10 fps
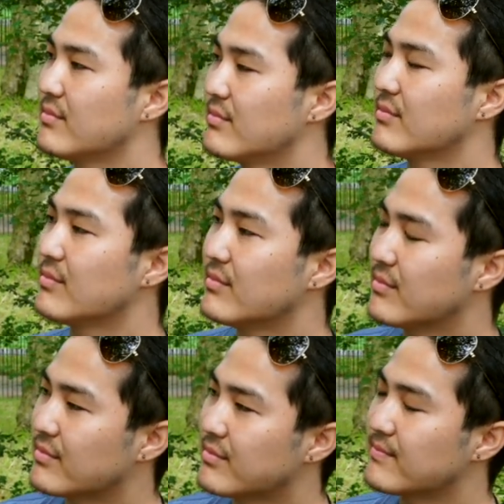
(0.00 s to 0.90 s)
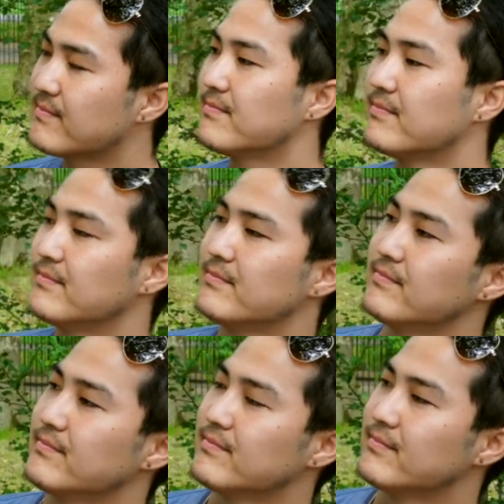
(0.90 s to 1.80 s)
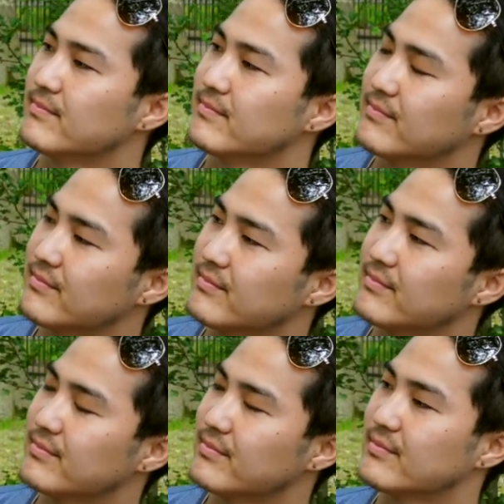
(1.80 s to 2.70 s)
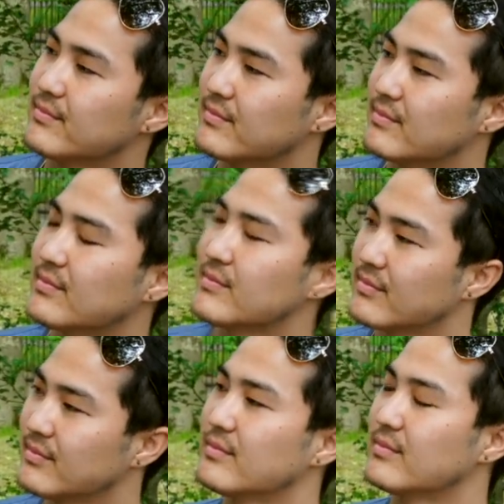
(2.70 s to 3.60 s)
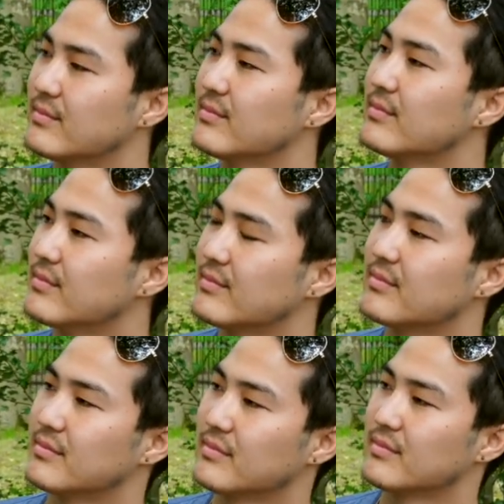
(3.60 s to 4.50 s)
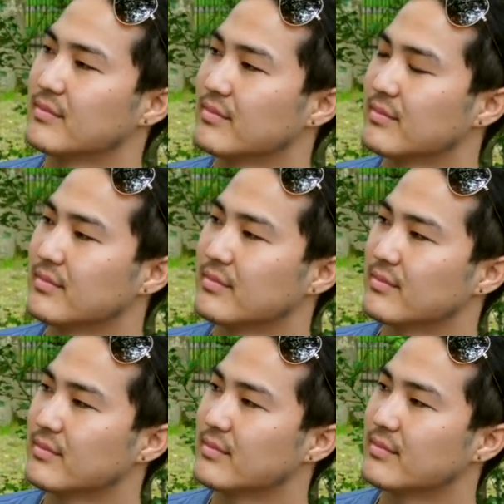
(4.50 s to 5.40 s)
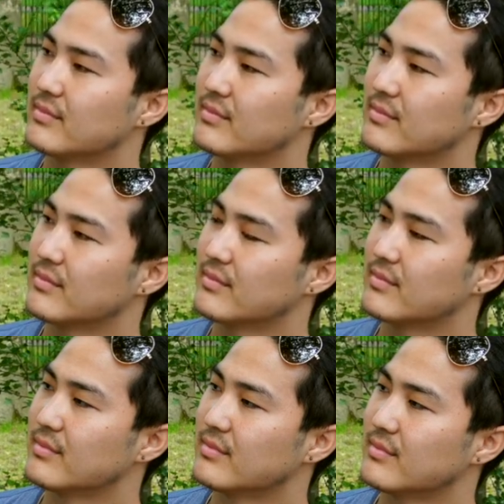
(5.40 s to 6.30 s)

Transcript: (not speaking)